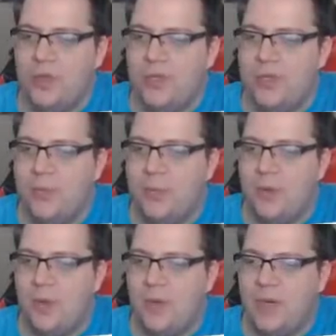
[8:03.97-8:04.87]
There's
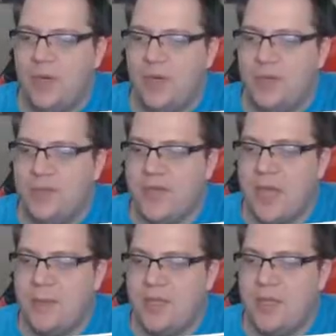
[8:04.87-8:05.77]
people over here who is
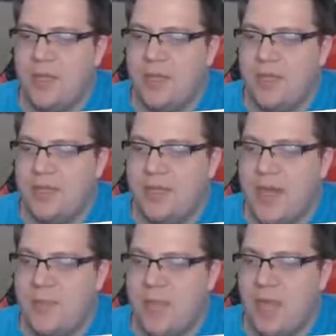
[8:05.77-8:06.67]
not me. It's
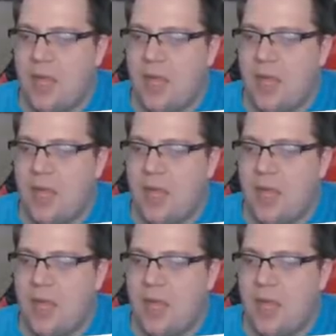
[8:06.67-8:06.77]
not me.